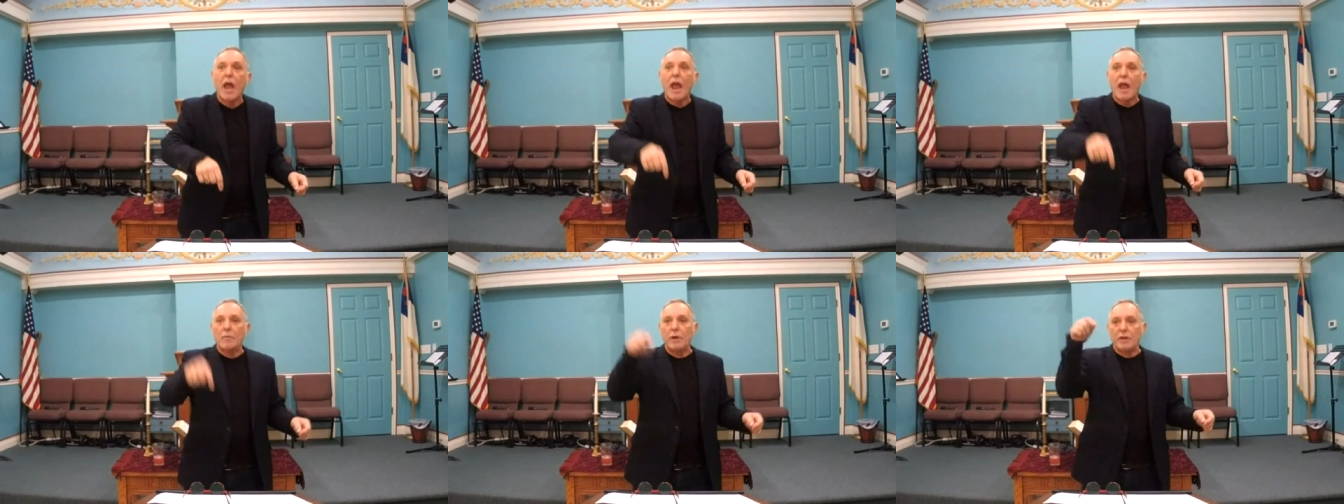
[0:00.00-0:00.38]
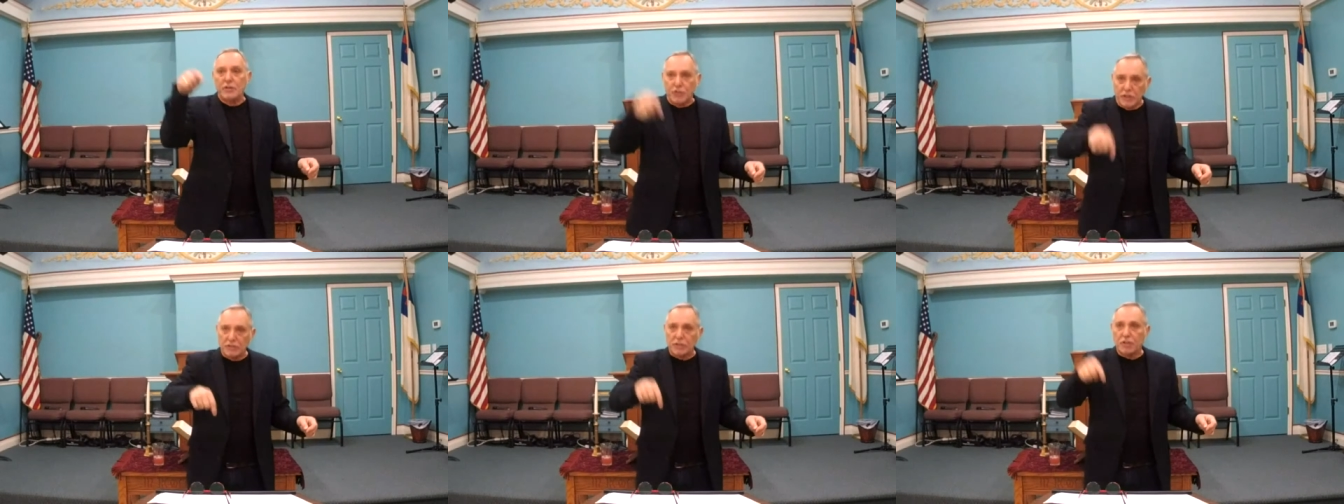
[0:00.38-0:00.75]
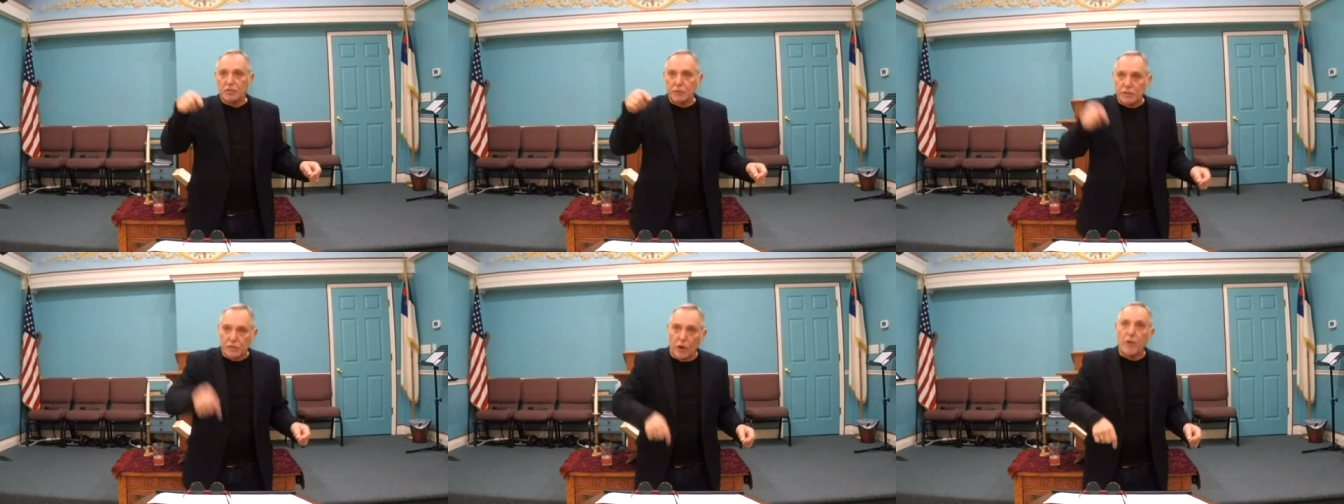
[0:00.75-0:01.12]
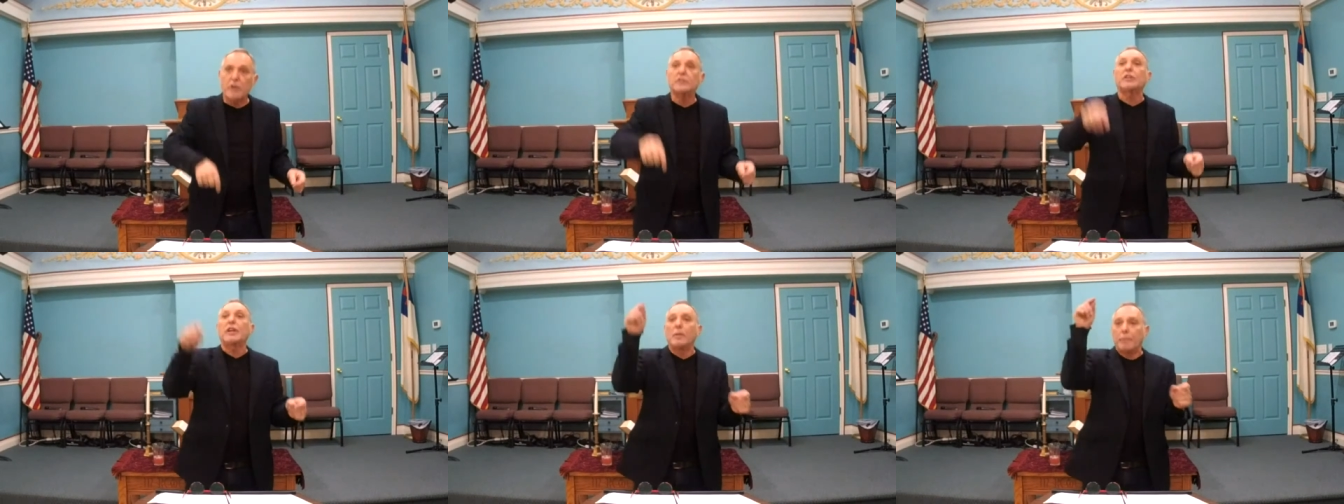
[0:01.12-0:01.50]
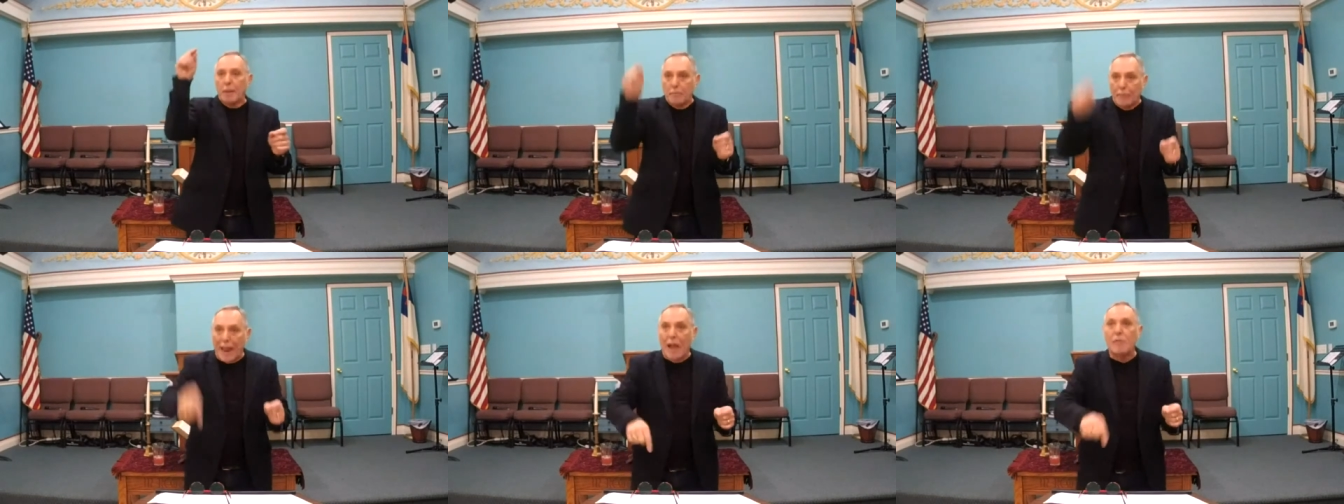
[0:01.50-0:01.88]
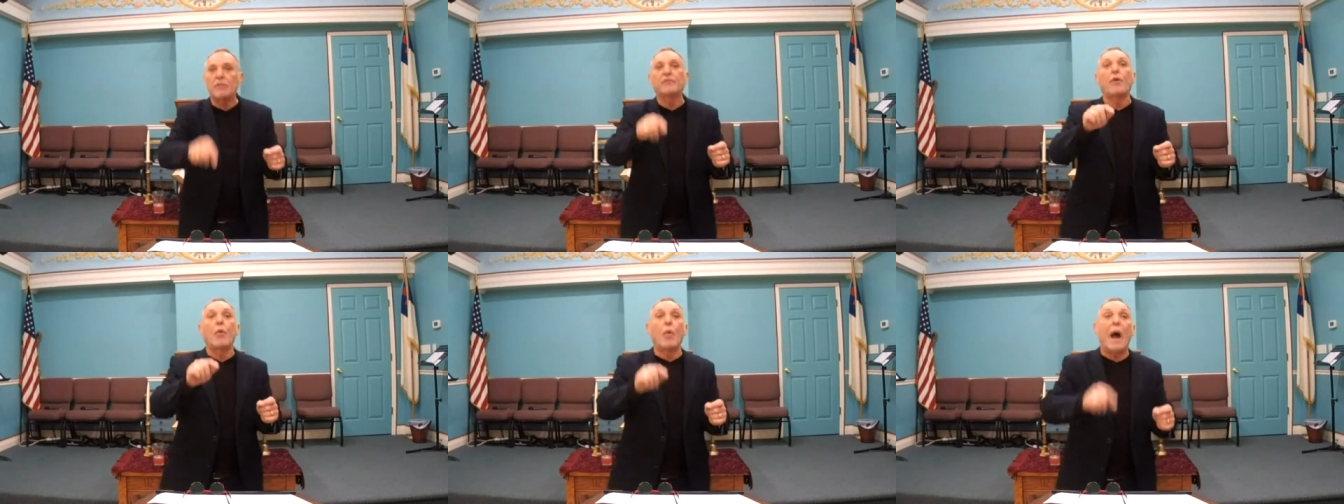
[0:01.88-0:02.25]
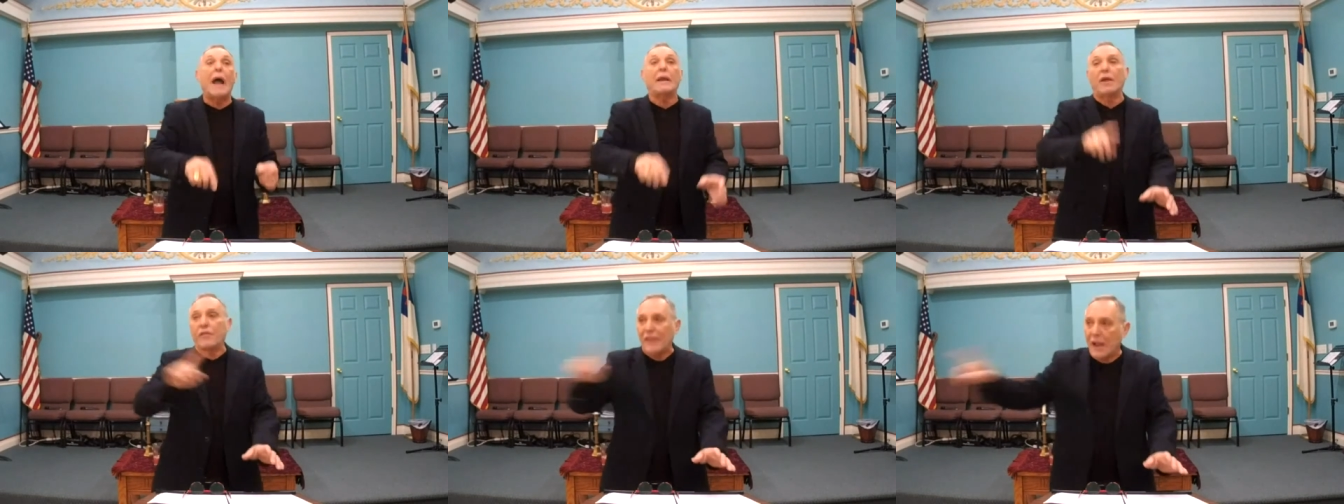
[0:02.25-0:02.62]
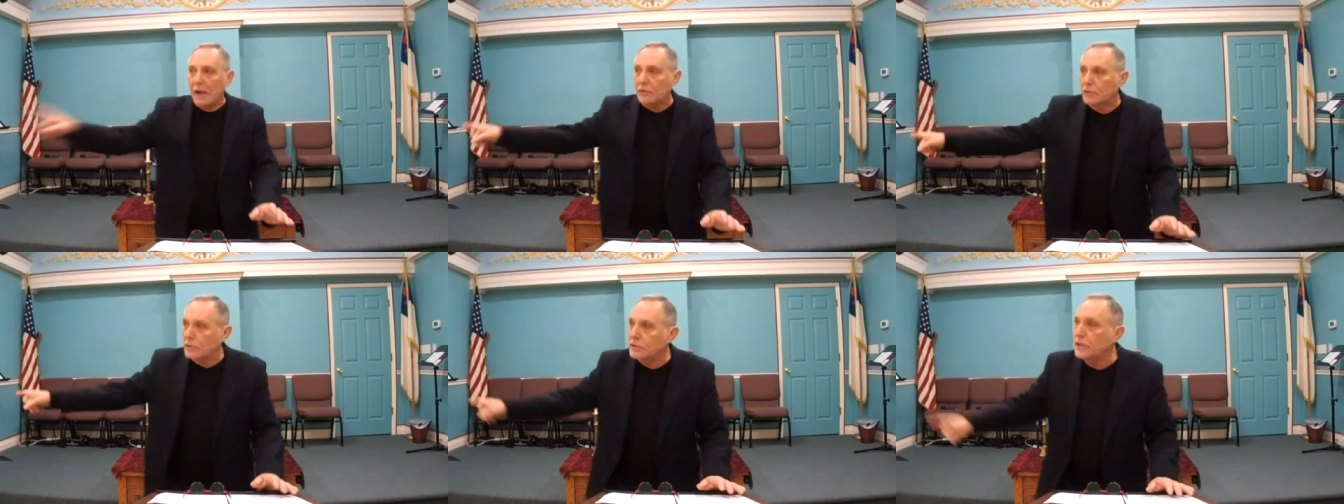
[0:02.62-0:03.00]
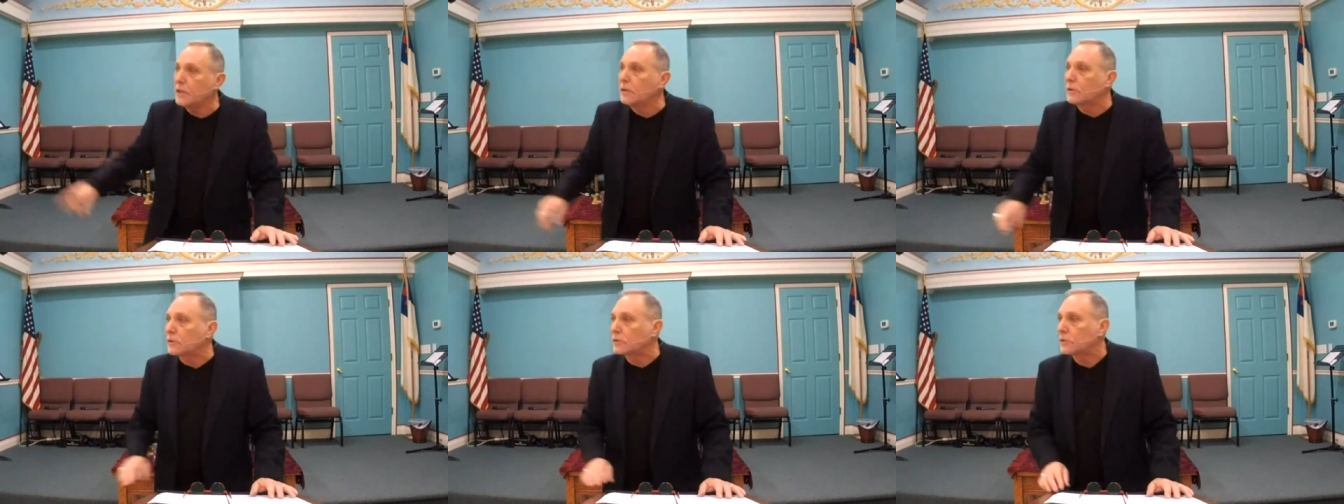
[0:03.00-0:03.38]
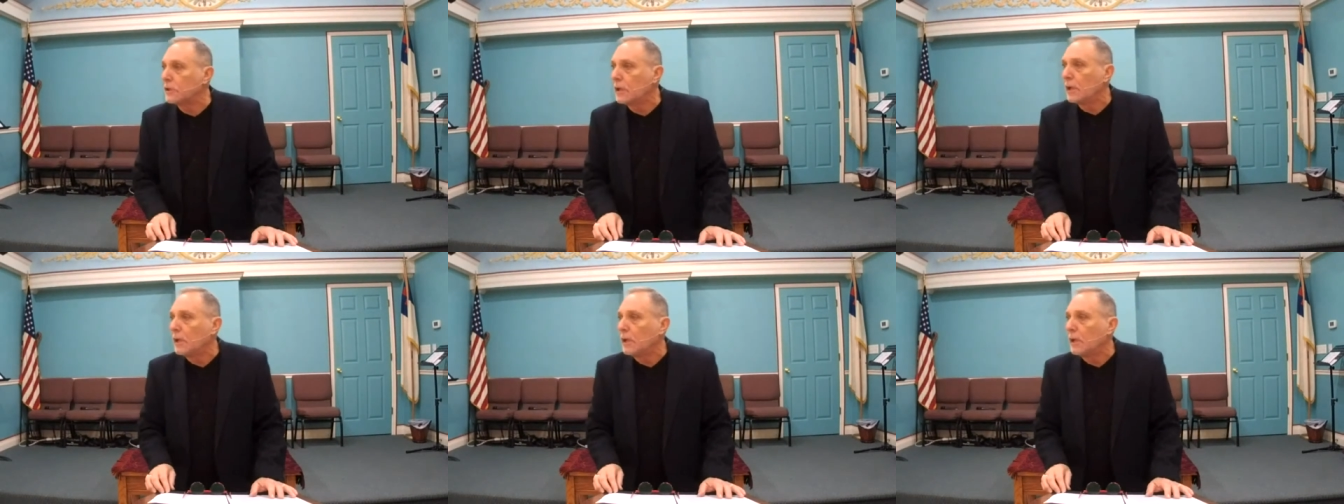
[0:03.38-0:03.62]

And when Jesus returns, he'll be bound for what? A thousand years.